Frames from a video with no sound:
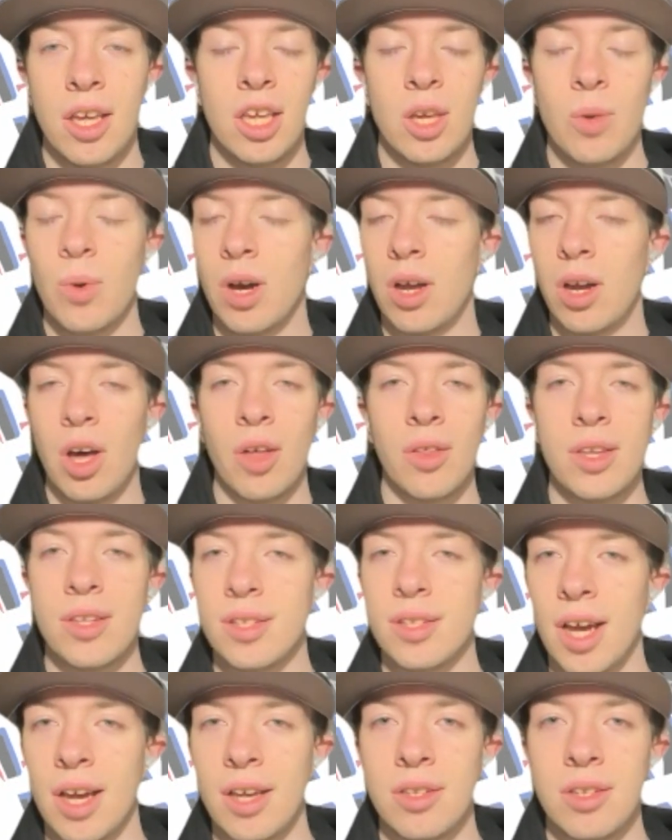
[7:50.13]
You want all
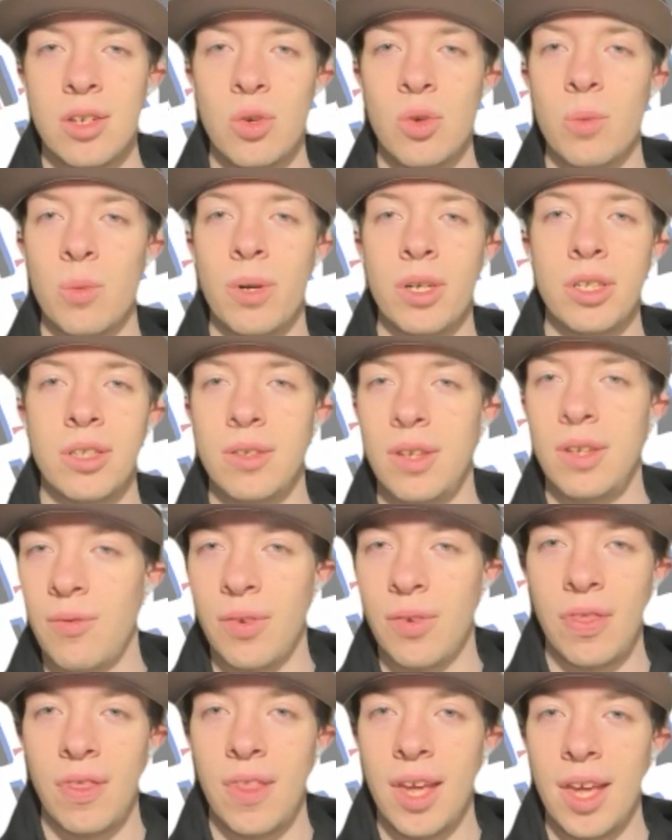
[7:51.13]
these guys to do a bunch of
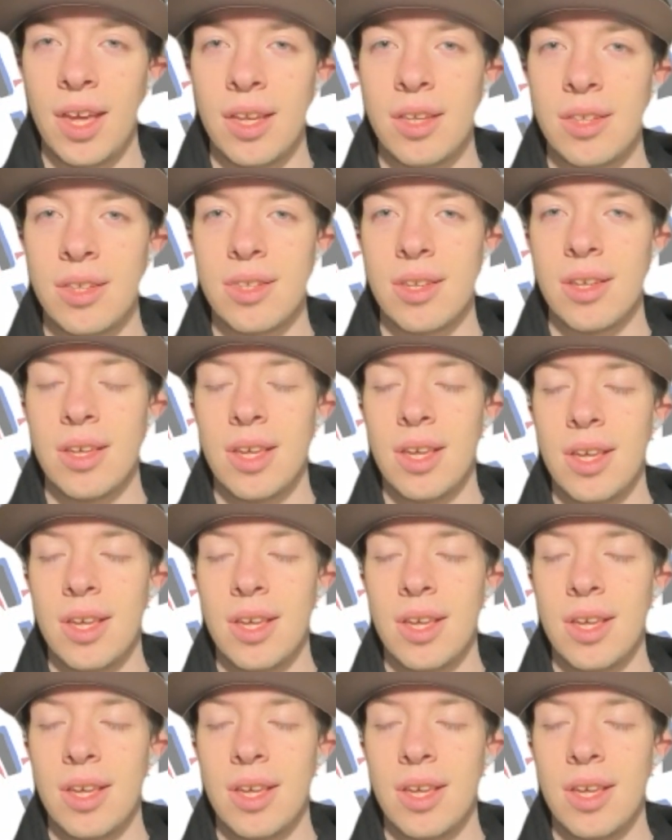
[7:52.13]
different things,